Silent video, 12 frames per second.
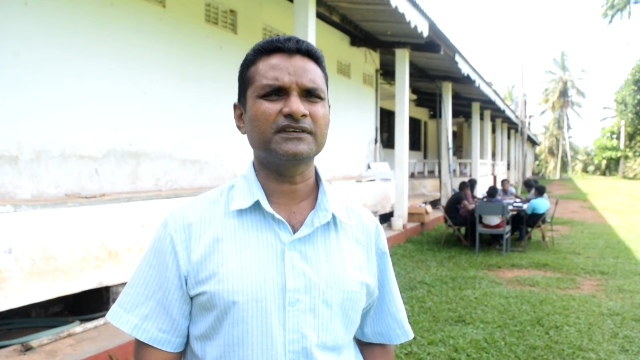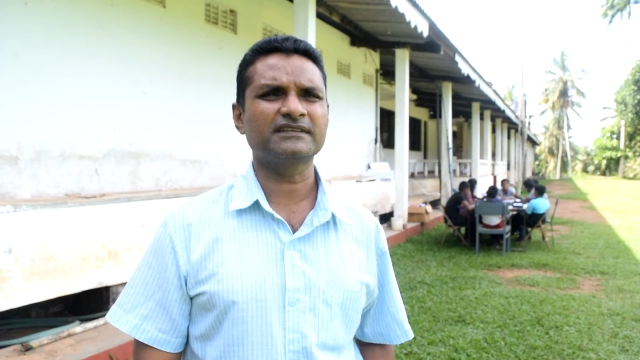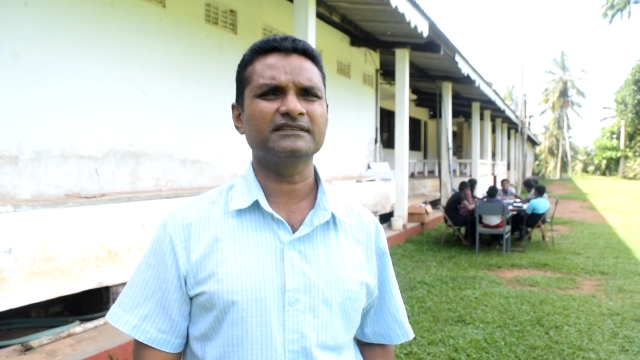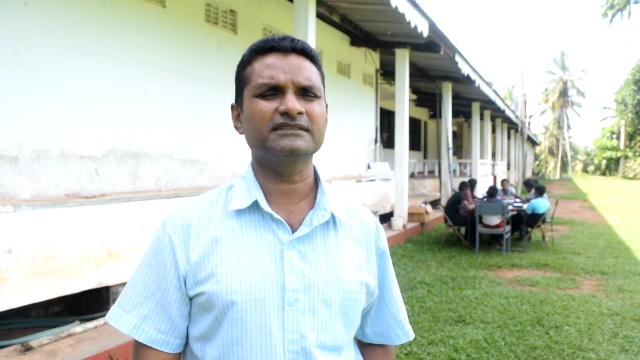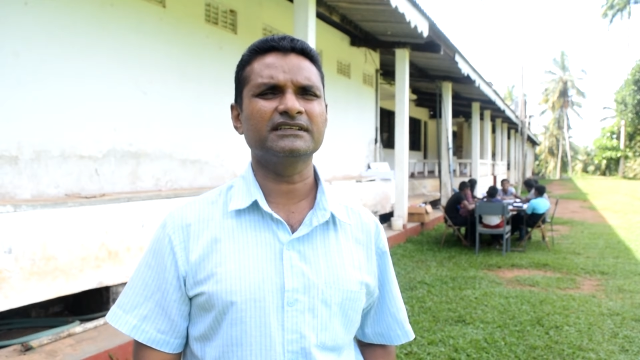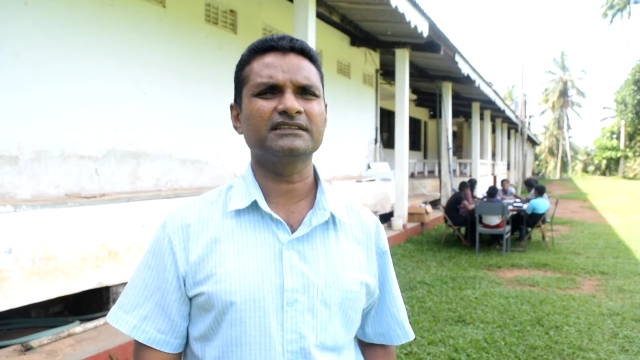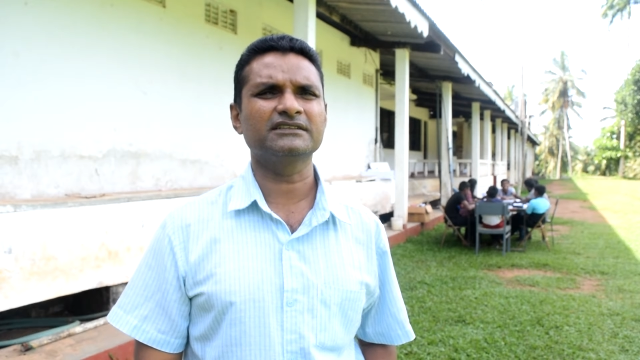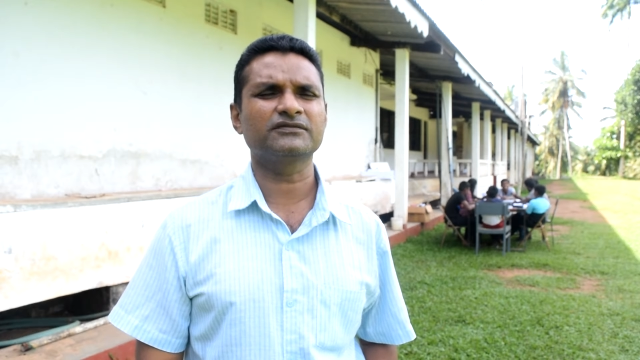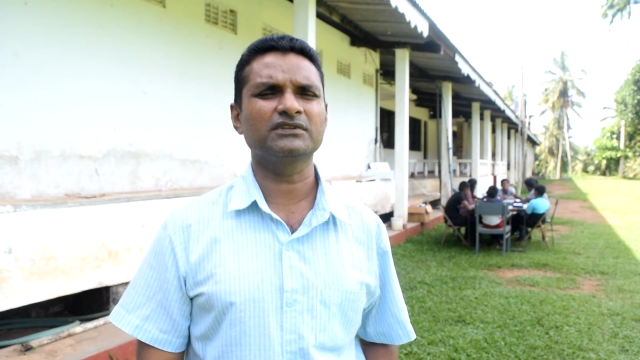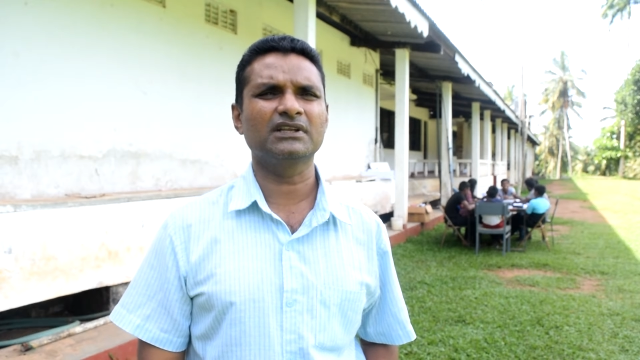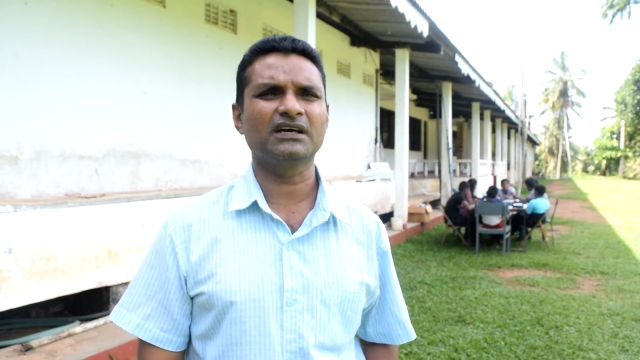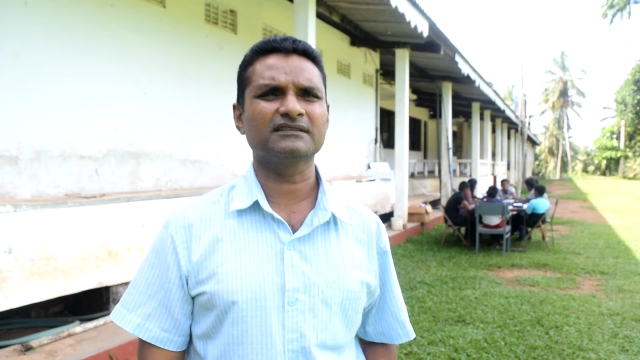facilitator
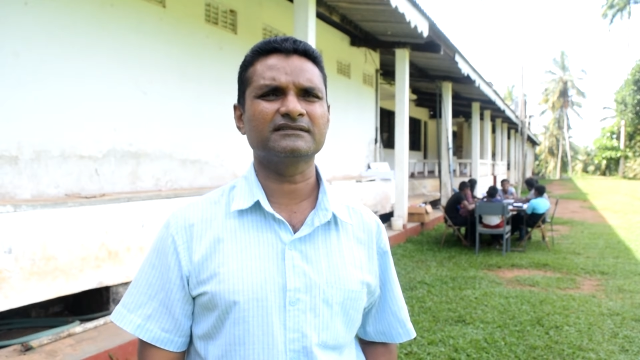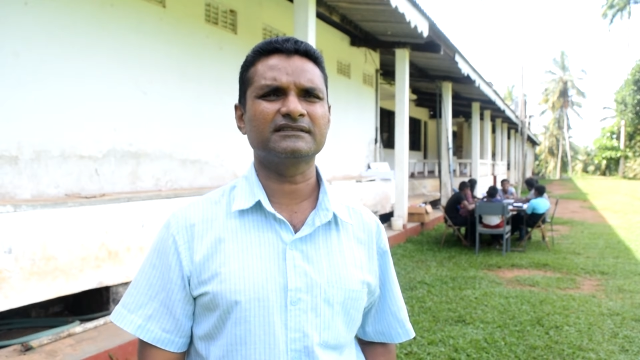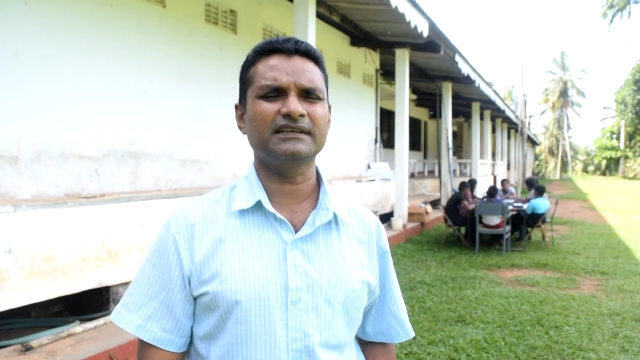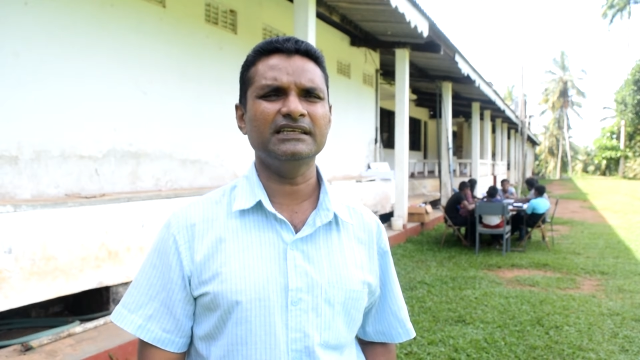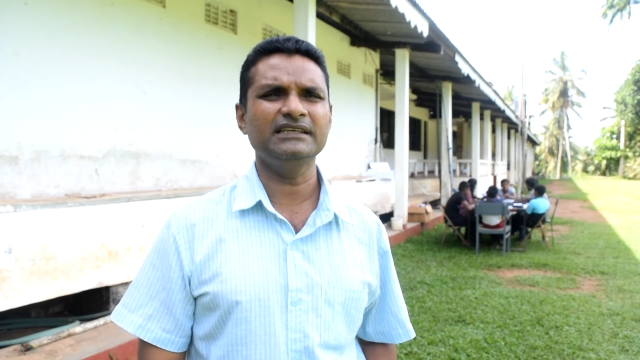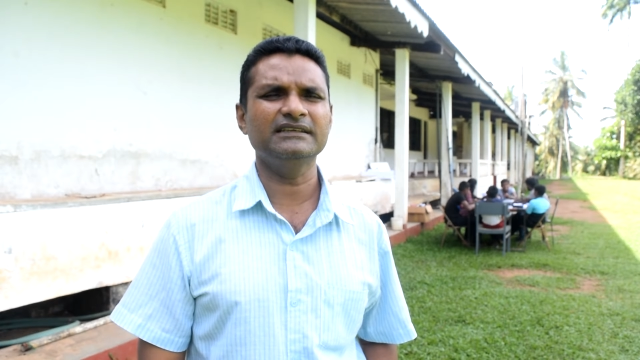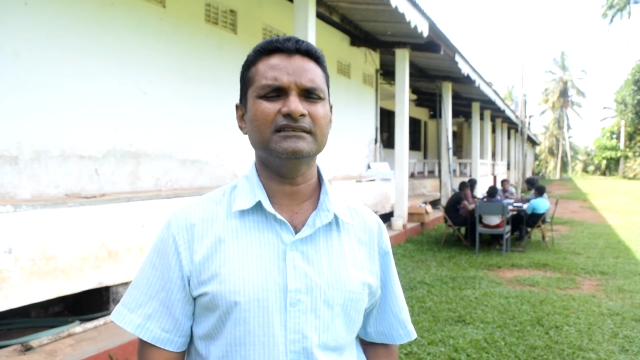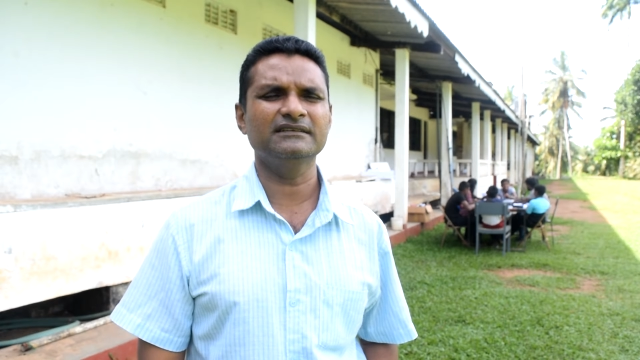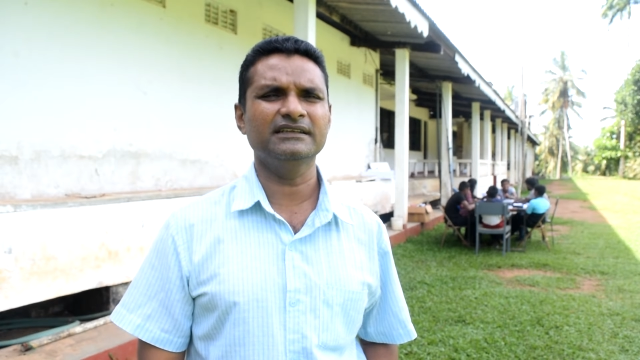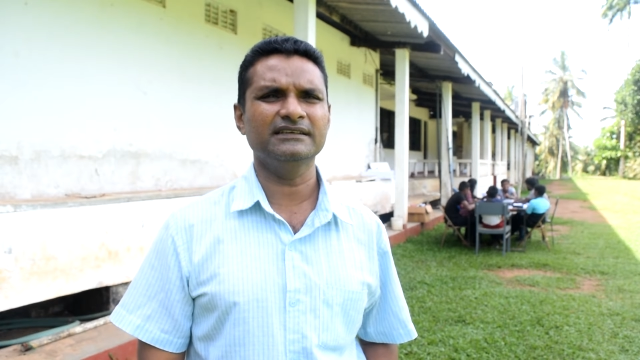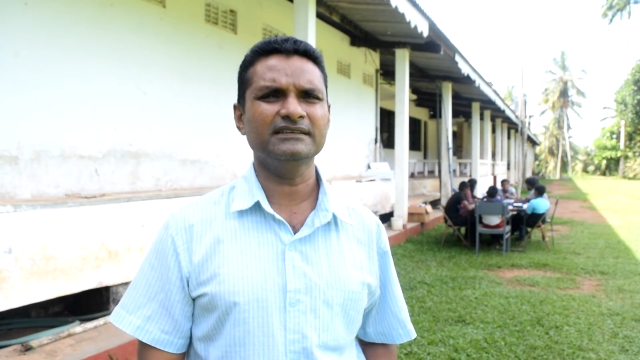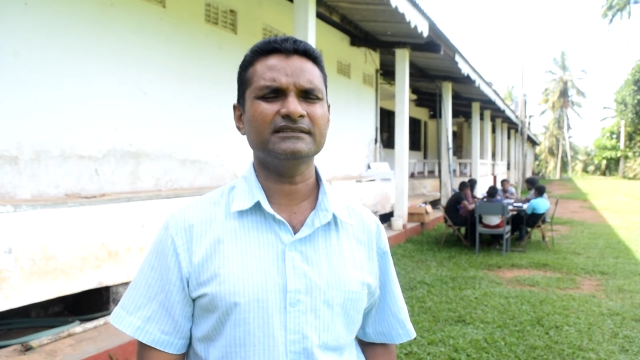for the last 3
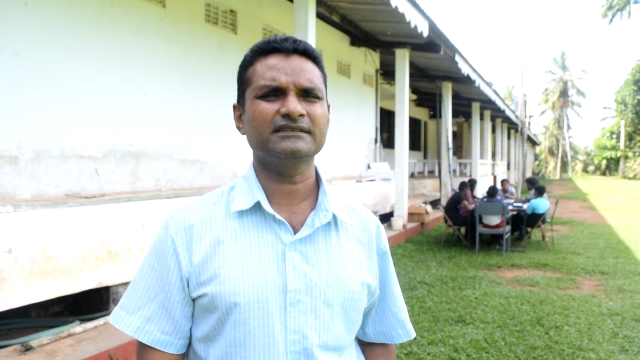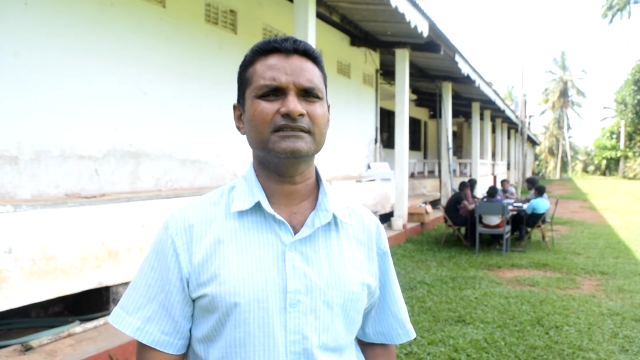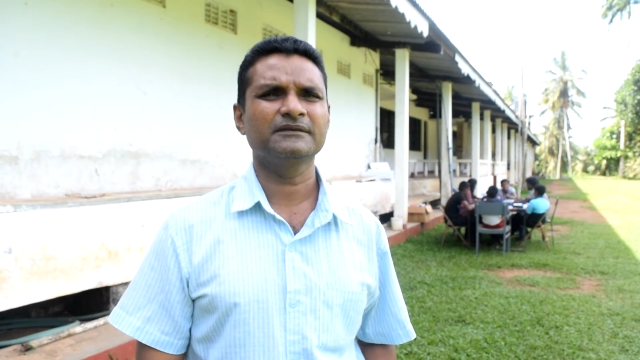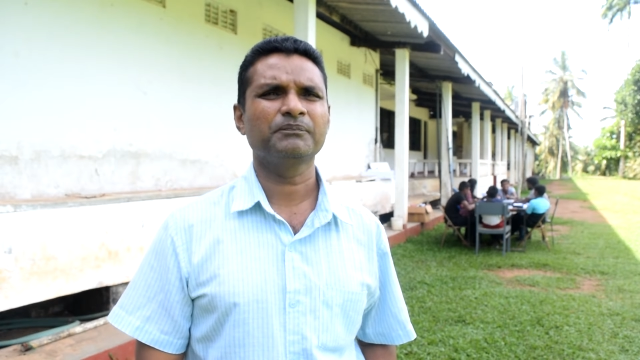days.